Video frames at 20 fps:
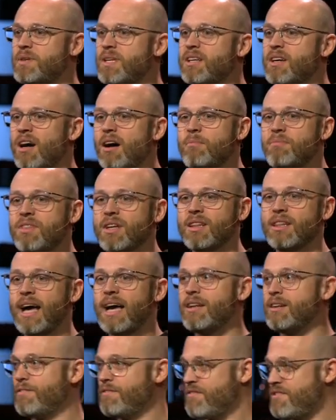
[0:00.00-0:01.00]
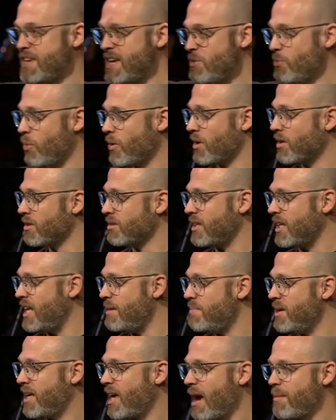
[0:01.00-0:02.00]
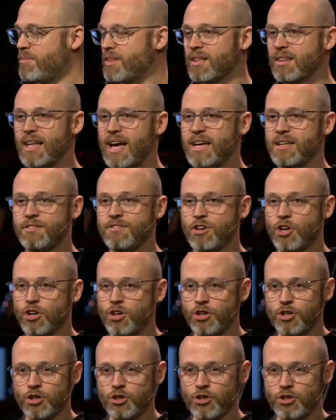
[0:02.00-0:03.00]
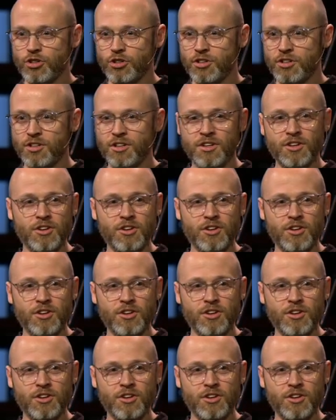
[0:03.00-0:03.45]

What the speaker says: become the light of the world, he became the light of her